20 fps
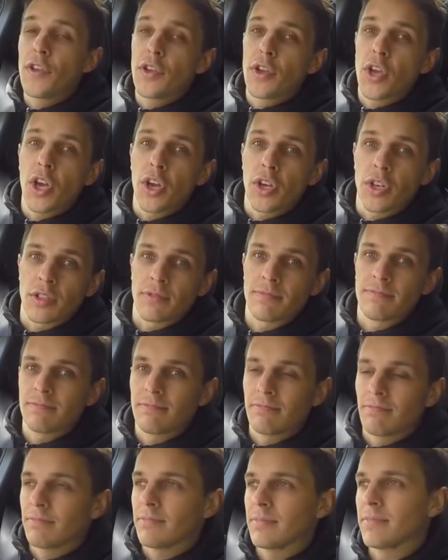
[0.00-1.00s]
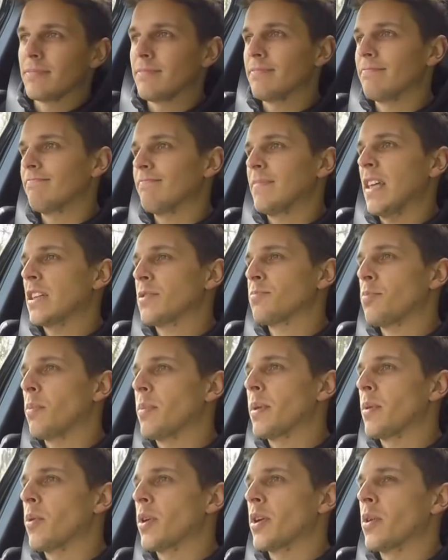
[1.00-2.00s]
could? That's
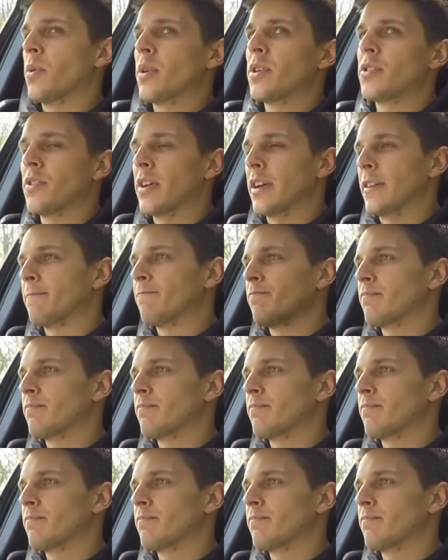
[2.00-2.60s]
probably what you're wondering.